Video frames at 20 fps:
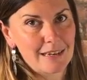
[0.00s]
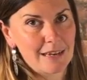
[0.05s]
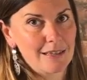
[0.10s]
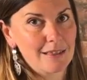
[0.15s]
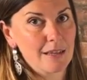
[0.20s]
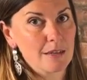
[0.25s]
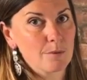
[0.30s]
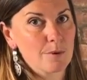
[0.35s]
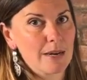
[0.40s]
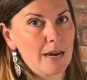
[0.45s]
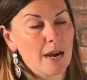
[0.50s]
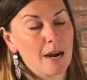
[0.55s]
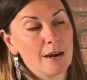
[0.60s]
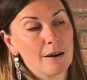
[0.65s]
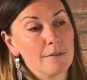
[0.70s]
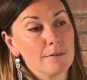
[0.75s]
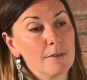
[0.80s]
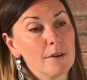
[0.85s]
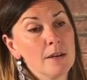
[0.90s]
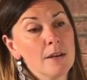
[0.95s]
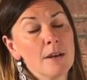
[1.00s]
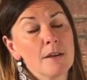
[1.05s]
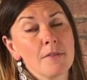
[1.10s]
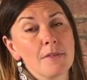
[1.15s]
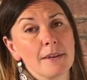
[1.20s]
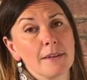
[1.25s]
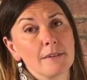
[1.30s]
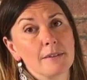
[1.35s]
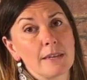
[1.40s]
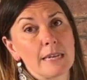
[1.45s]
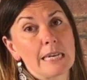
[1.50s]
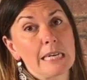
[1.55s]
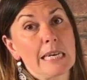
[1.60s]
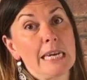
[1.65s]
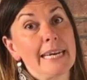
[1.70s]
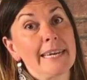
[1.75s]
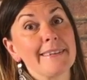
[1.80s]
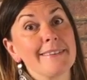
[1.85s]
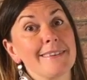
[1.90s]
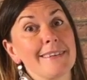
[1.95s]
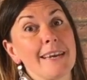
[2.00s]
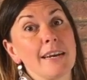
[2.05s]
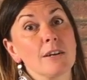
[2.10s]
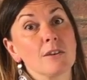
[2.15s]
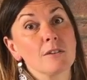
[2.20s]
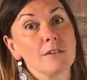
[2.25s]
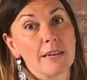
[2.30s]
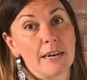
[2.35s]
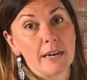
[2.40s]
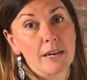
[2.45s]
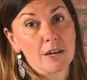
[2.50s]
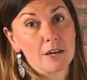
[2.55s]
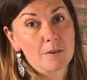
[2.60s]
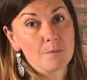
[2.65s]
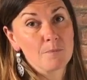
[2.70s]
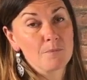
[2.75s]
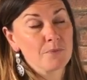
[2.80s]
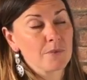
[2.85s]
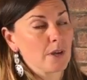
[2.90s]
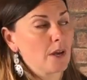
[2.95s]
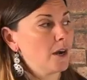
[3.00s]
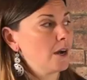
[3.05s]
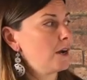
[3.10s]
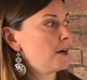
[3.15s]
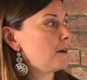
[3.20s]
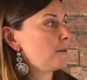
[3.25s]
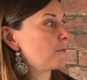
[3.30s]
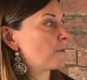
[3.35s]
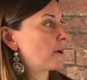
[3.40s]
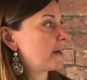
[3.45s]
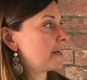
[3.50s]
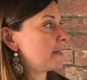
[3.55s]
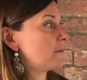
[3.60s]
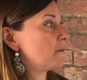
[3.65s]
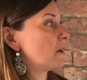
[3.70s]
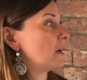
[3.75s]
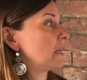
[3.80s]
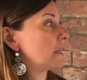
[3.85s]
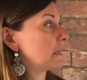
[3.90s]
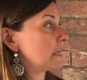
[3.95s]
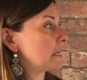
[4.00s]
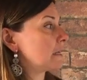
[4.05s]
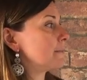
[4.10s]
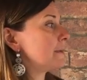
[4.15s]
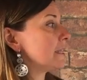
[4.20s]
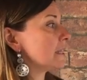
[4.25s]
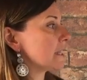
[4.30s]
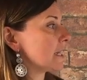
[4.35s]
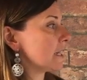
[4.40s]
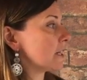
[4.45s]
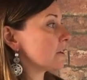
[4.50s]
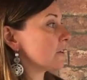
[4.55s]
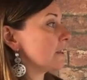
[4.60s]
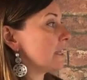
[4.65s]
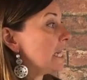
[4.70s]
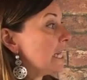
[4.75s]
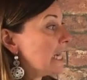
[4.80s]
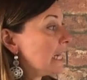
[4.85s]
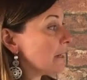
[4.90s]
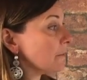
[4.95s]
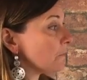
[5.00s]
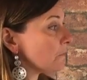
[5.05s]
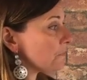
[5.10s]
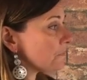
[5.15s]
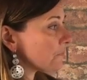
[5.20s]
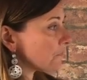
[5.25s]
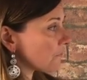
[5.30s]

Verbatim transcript: And then we have things like an A C L tear, um, right? A ligament tear in the knee.